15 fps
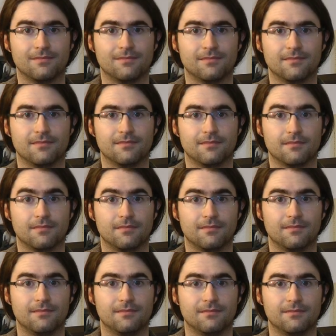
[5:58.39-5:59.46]

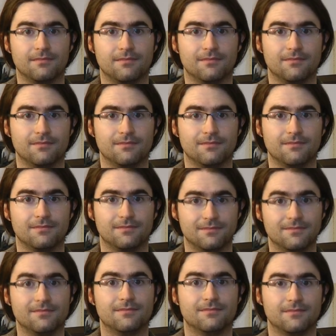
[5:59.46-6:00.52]

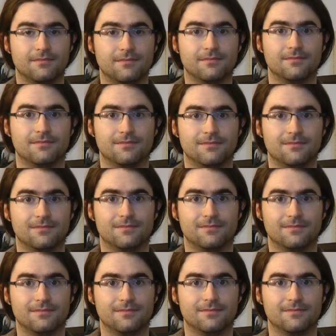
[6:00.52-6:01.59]

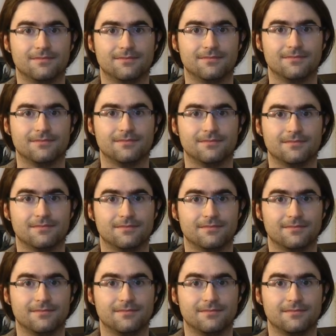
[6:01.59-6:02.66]

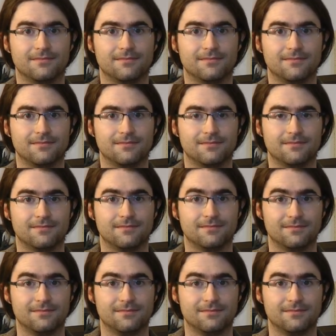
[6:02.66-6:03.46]
The person shown says nothing.